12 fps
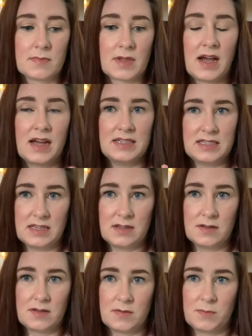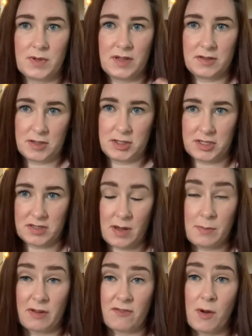ideas and places she's
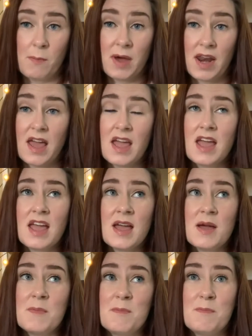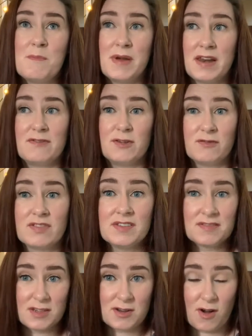coming from. But if you've
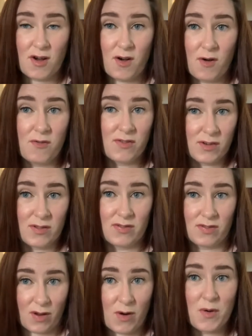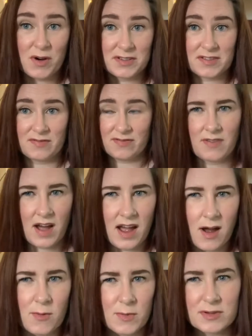listened over the course of
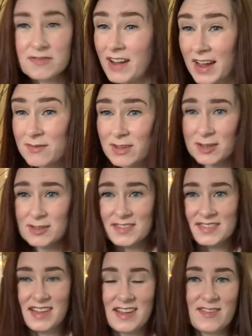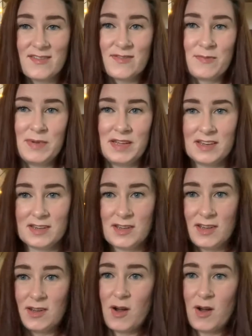almost 5 years that they've been